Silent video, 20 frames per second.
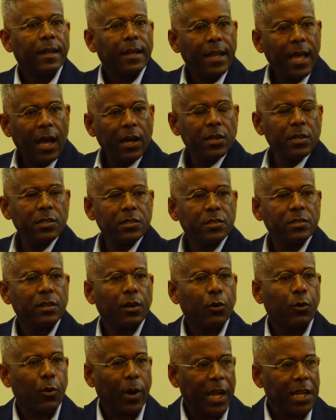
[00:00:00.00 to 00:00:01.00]
Now his
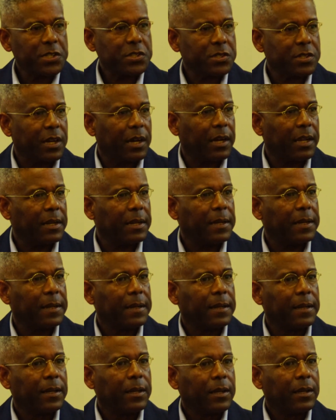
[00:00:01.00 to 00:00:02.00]
grandson
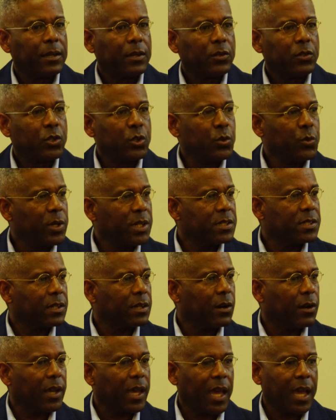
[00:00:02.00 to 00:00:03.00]
2 weeks
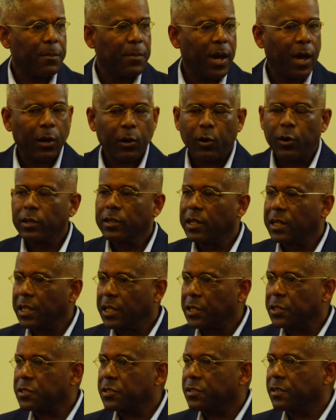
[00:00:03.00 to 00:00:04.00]
ago came out on
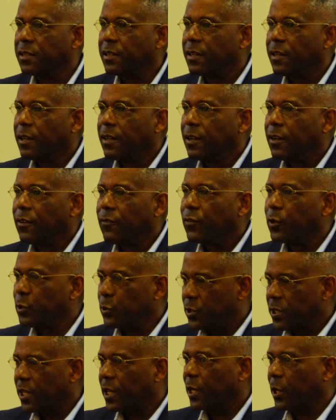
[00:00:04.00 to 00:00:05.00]
the list for
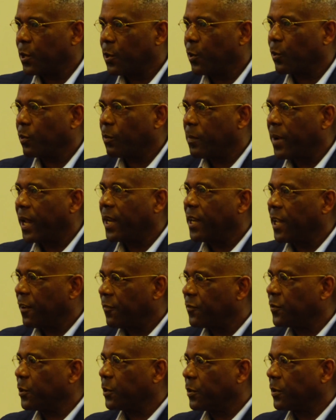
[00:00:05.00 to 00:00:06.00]
Lieutenant Colonel, my
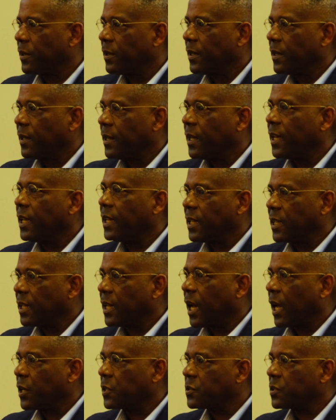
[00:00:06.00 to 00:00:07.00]
nephew in the
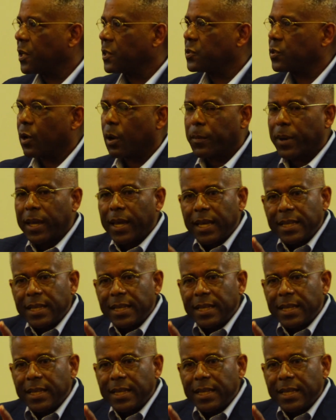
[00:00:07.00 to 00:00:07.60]
United States Army.